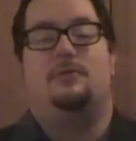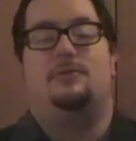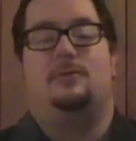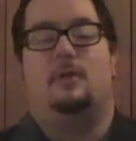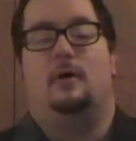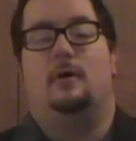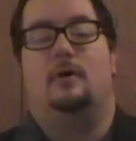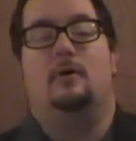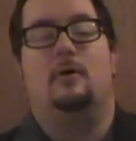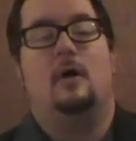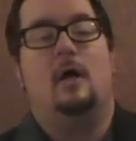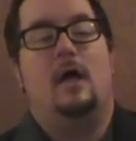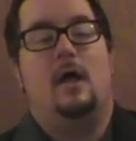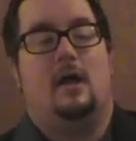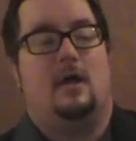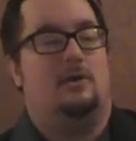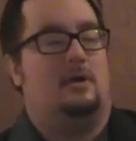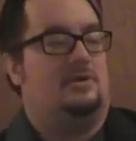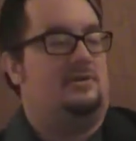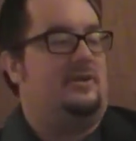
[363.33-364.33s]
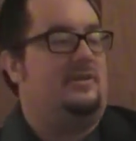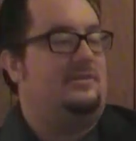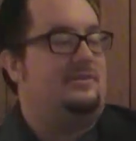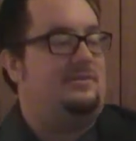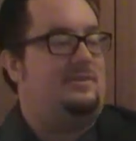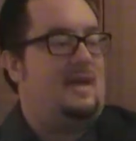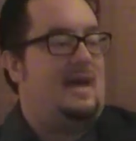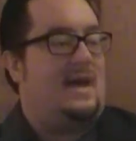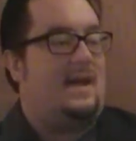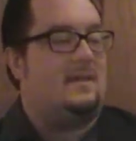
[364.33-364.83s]
So congratulations,
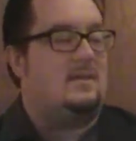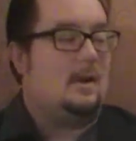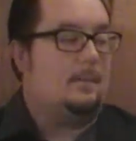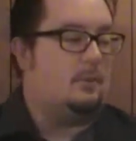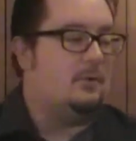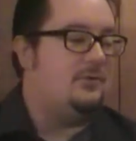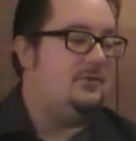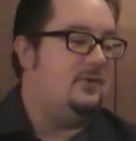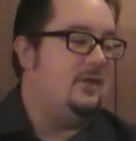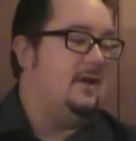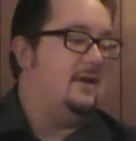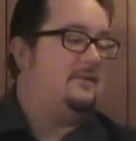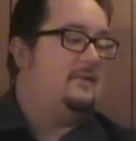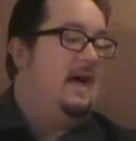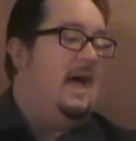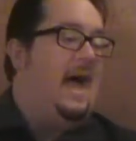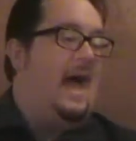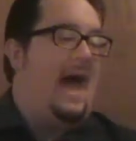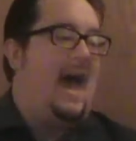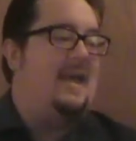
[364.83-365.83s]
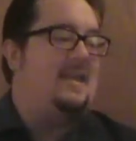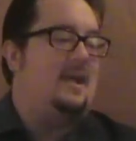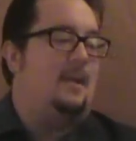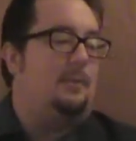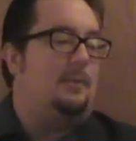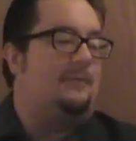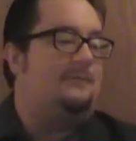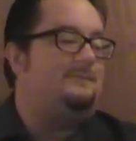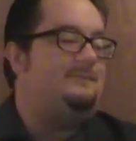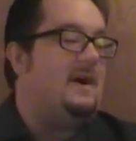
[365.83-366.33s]
Zack, number six. At
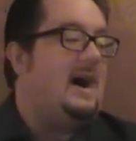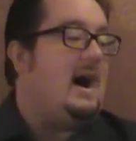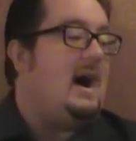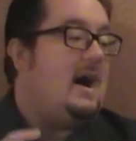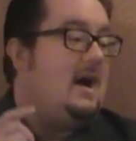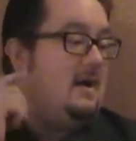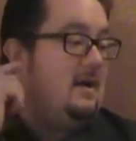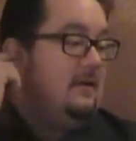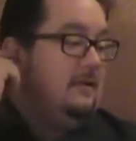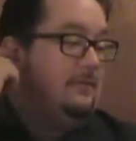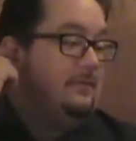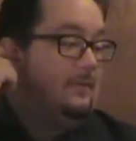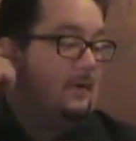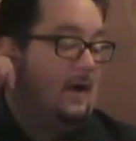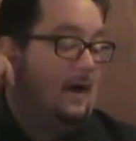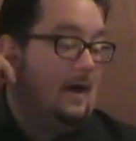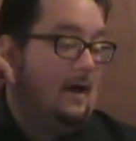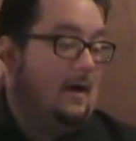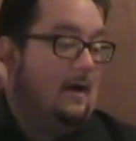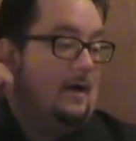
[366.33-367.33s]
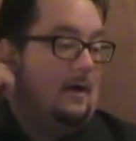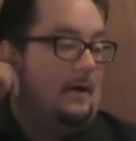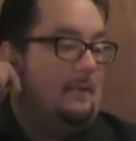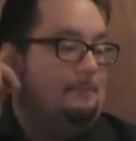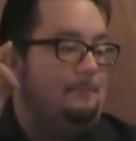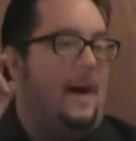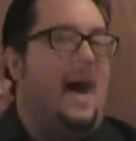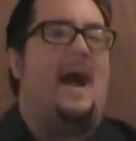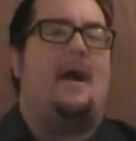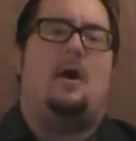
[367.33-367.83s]
number five, uh,
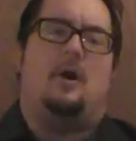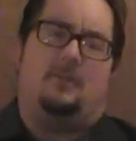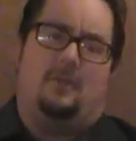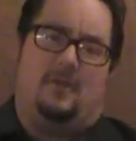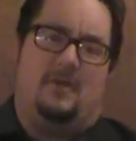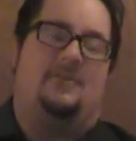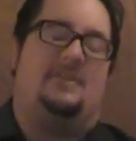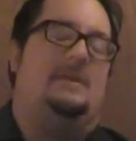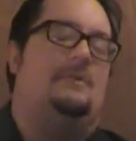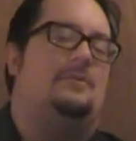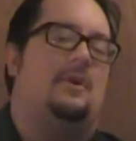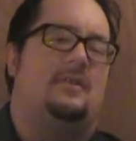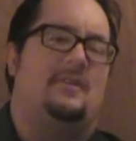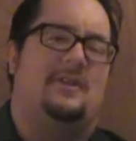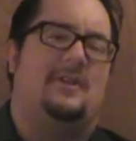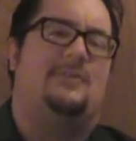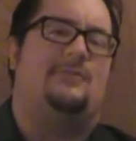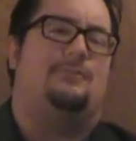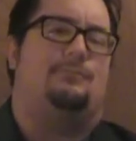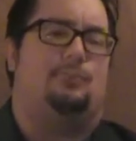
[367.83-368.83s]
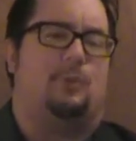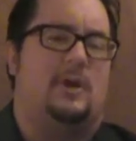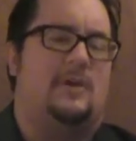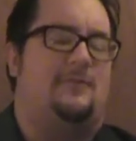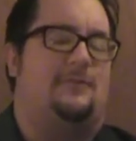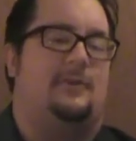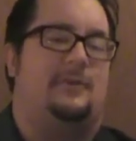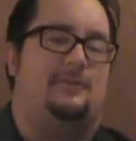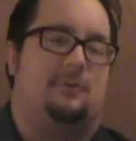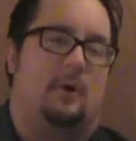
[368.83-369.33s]
back on the list. He was on the list
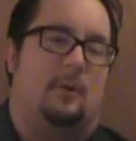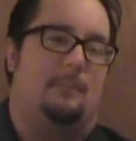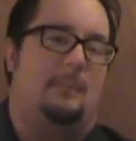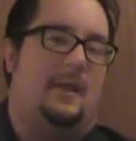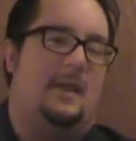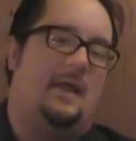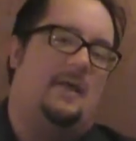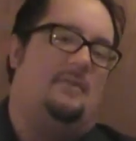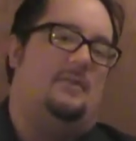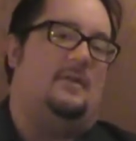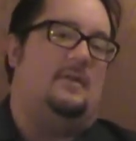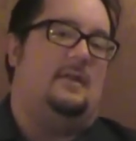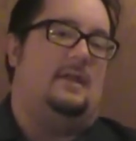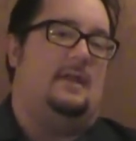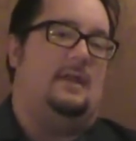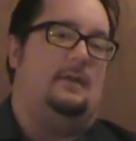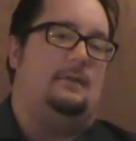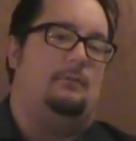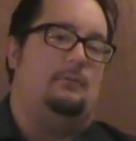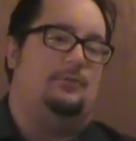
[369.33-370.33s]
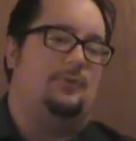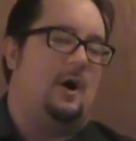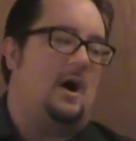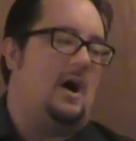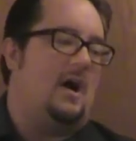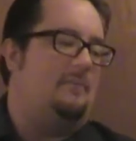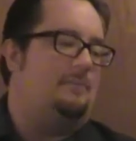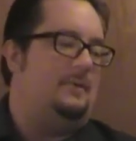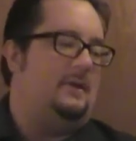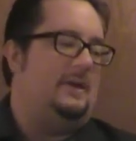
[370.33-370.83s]
briefly for a minute, and then he was
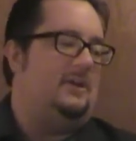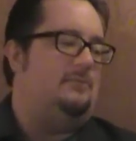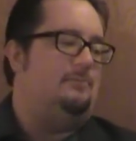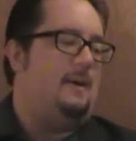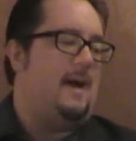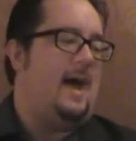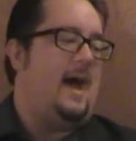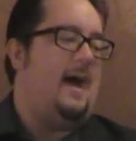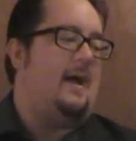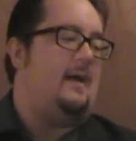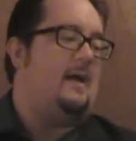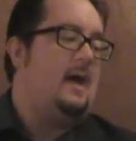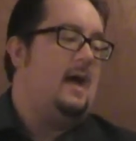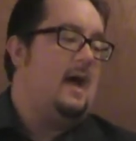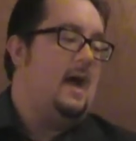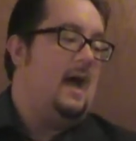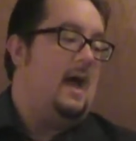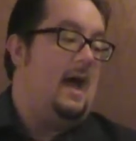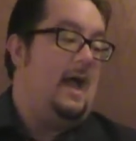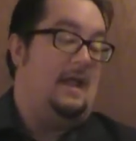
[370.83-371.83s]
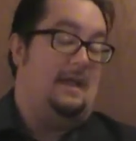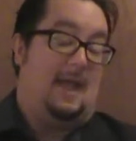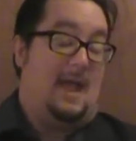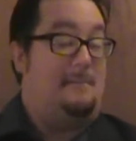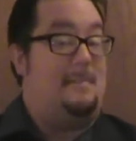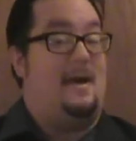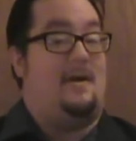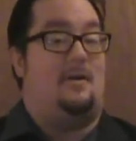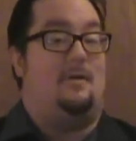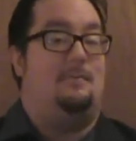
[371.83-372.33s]
off, but he's back, and he
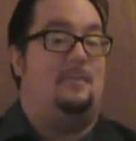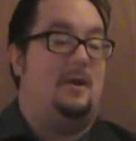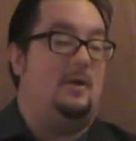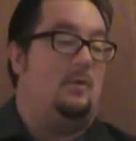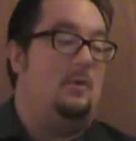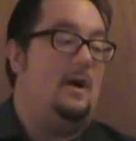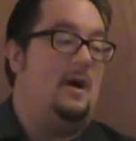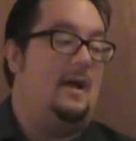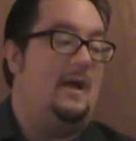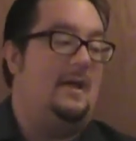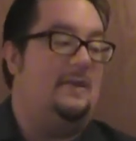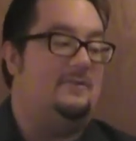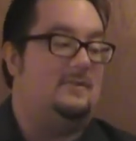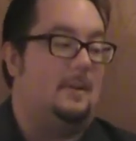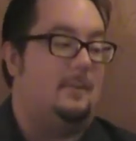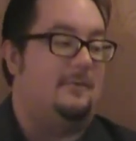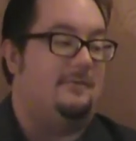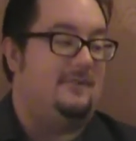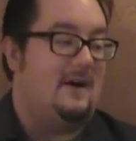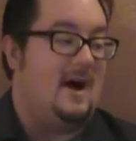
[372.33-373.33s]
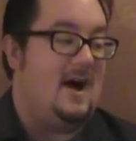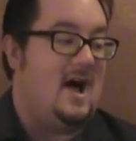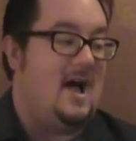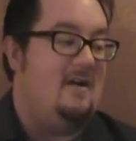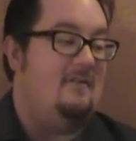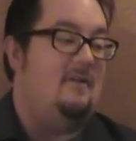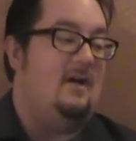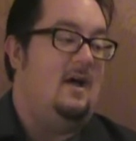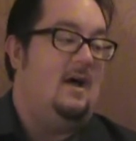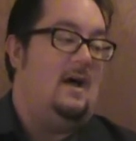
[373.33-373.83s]
came back in a big way. He's number
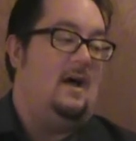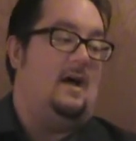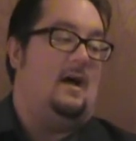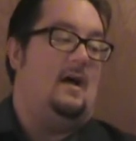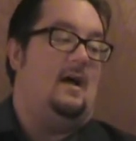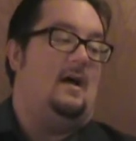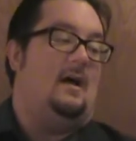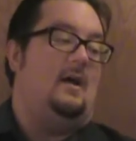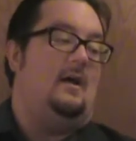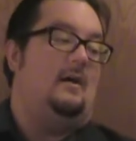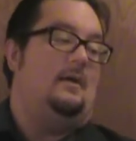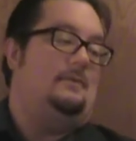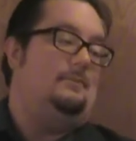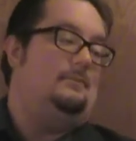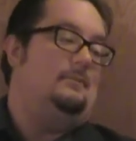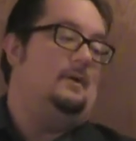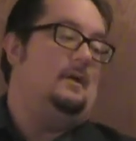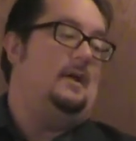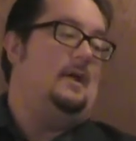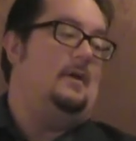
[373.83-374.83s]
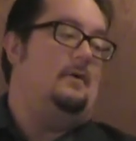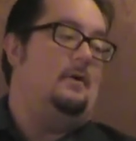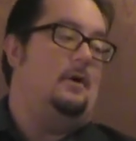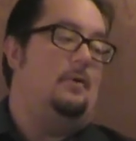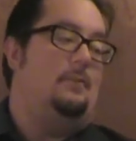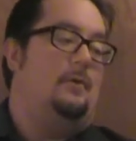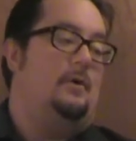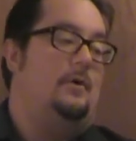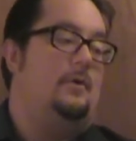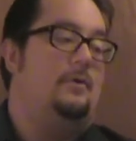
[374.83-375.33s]
five, uh,
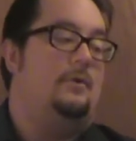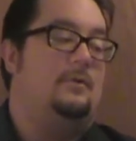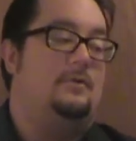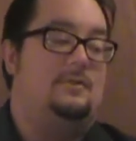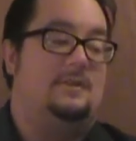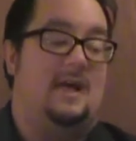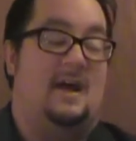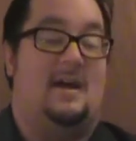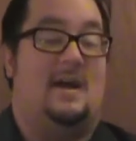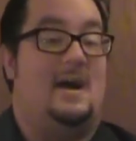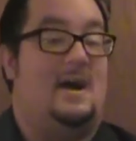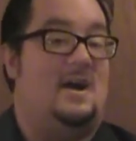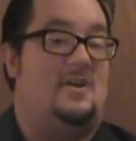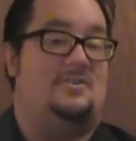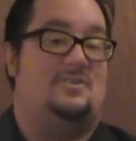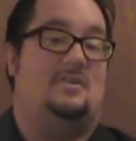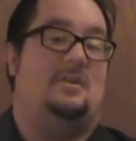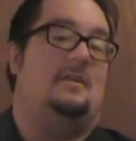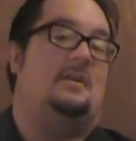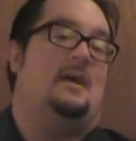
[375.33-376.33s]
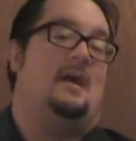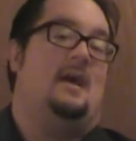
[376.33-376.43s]
Hiromu Takahashi.